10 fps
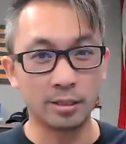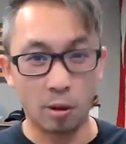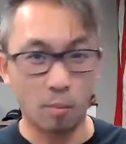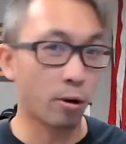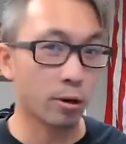you
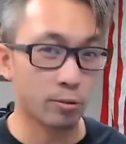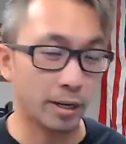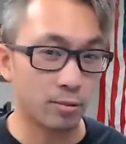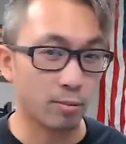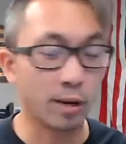know, mortgage
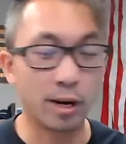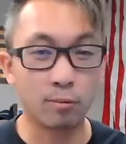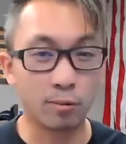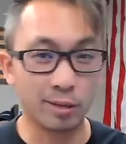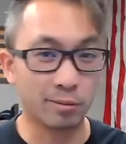rates went up
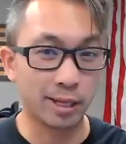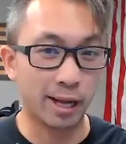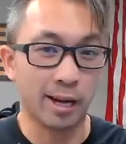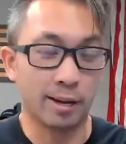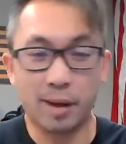really, really
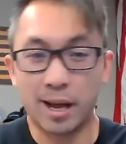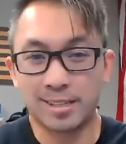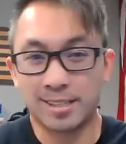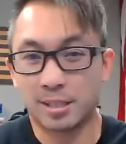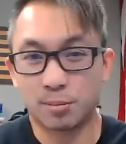high,
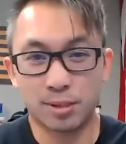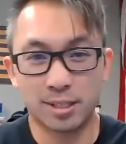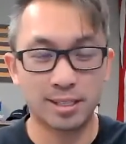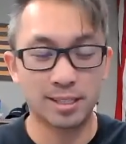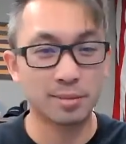past
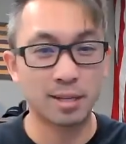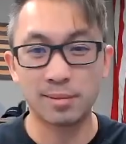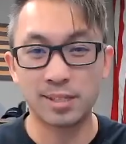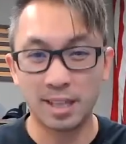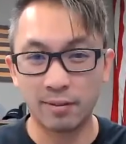6%,
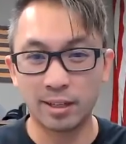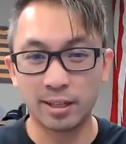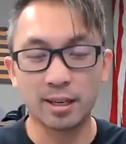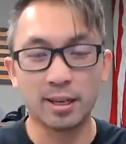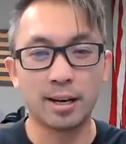sometimes
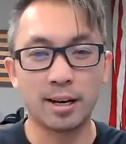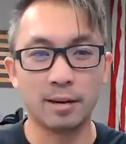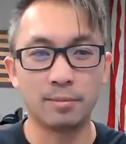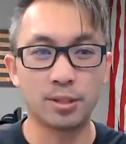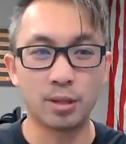
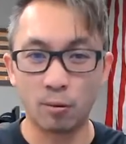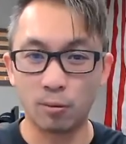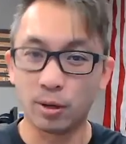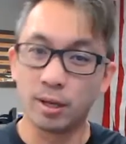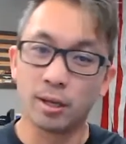7%.
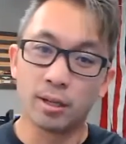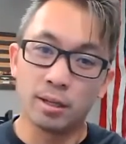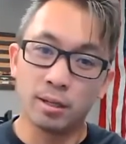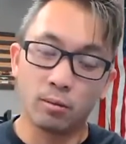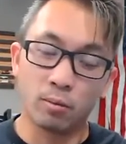So
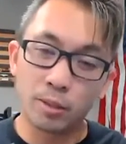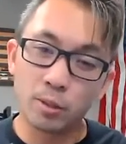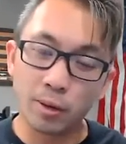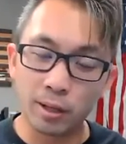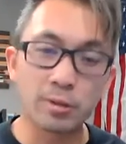
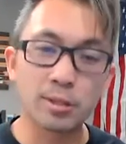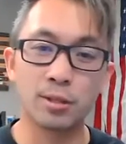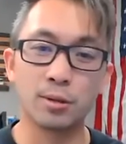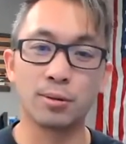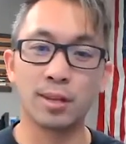between those
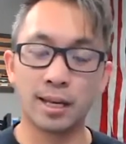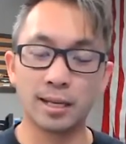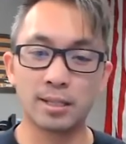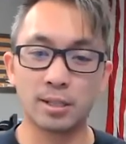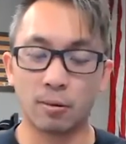two
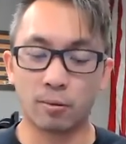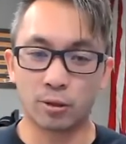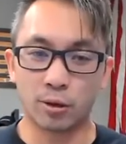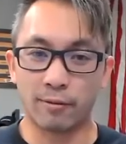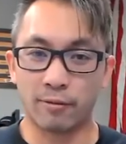things, you know, we're
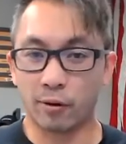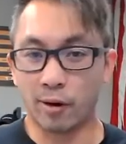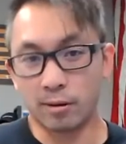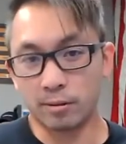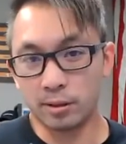trying to figure
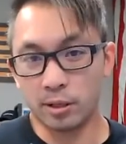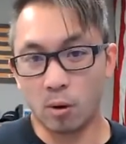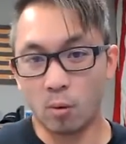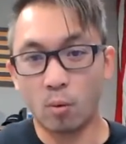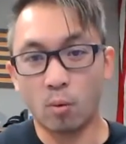out, you
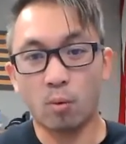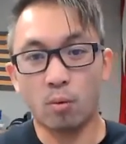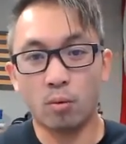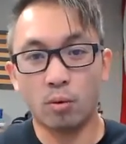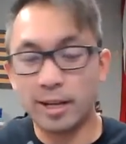know,
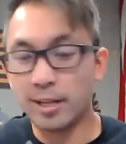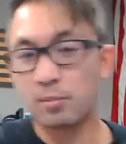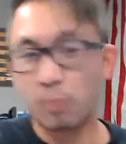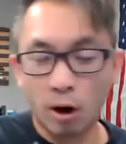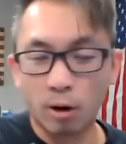
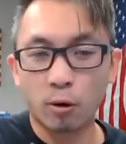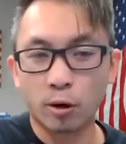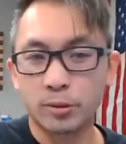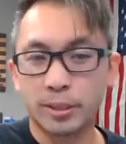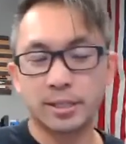is our
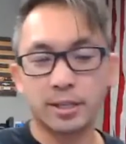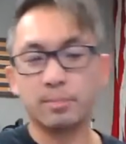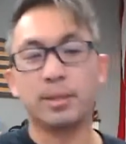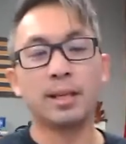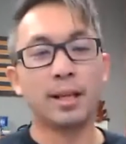mortgage rates going
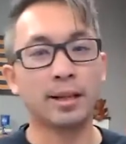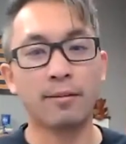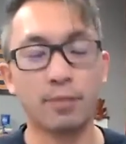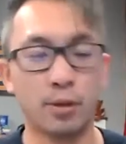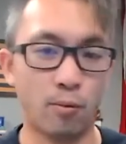to be like that